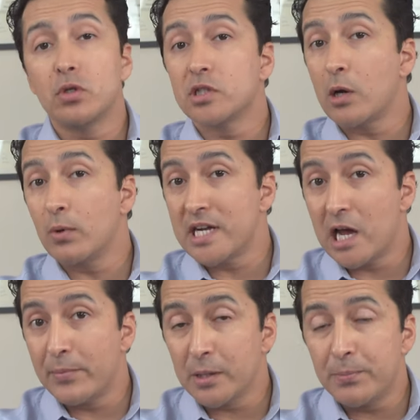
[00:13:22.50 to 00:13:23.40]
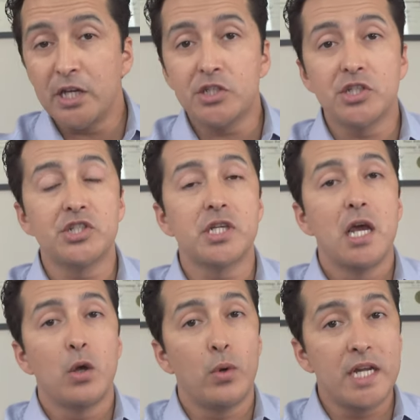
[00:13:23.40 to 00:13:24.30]
type 1 diabetic patients.
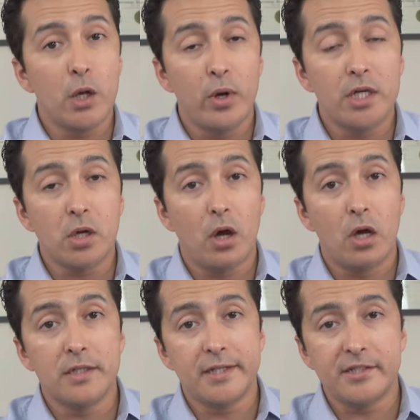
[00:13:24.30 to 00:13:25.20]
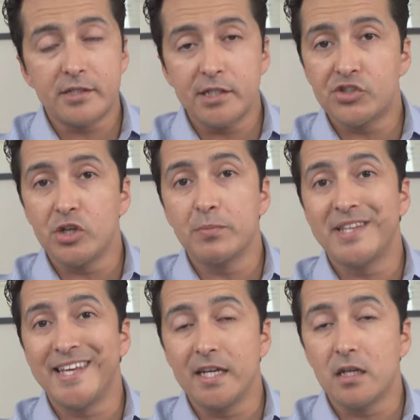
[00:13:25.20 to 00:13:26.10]
When they went on this system,
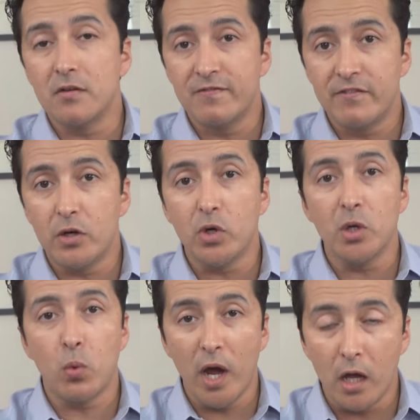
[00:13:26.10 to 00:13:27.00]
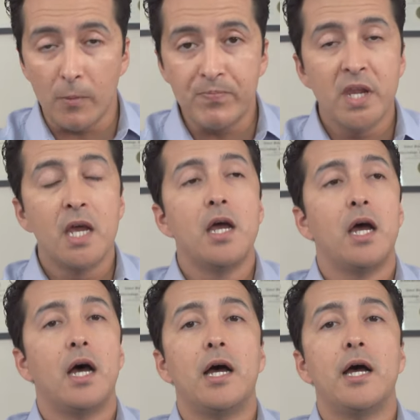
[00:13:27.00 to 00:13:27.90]
they did very well.
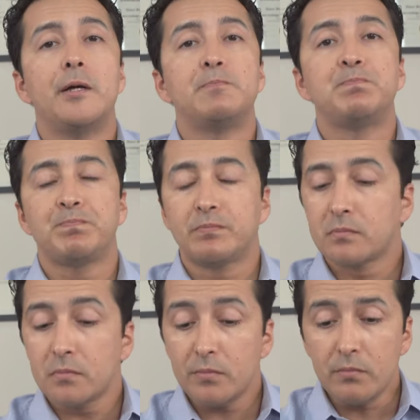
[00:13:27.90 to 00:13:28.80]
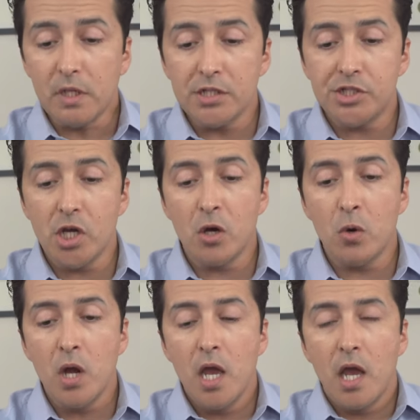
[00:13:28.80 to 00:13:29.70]

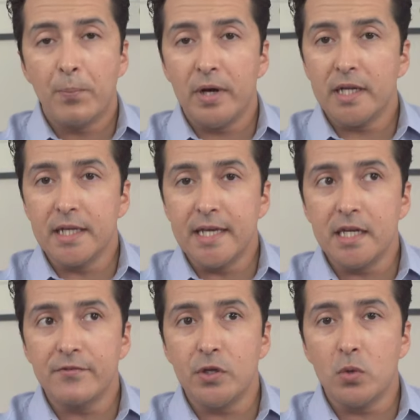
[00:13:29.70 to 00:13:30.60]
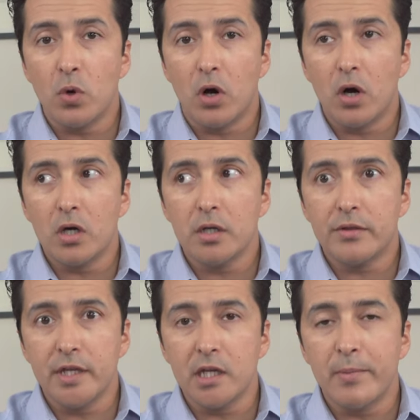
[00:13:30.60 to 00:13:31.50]
But again, if you are
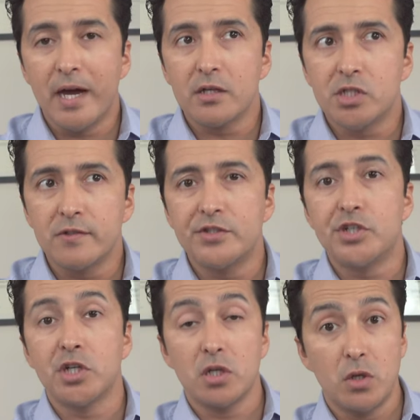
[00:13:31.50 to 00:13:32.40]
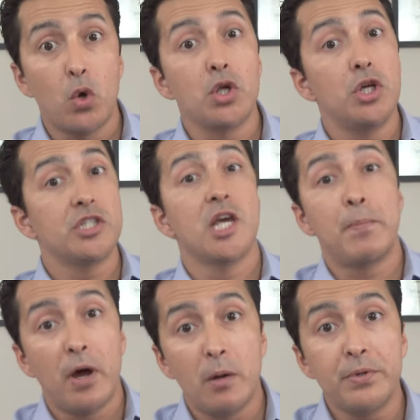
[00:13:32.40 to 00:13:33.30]
thinking about switching or using a
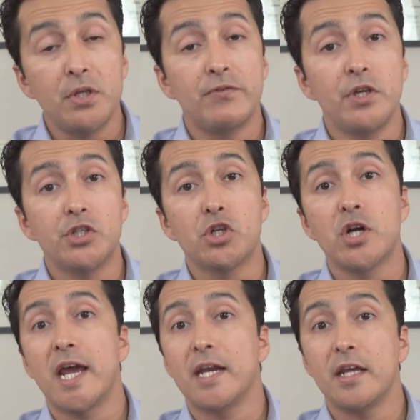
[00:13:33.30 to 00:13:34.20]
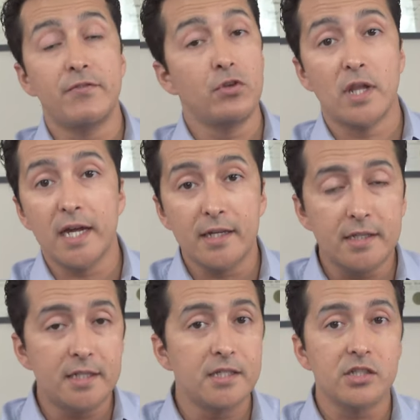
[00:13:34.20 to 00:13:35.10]
pump in the future, and if you like
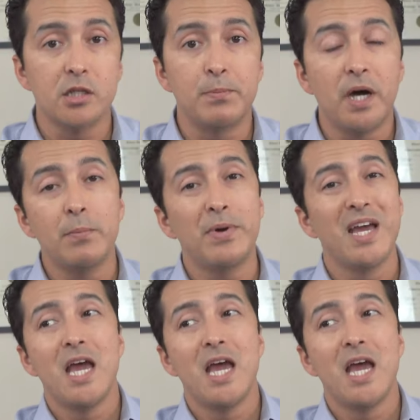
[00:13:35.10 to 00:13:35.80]
that T-slim pump,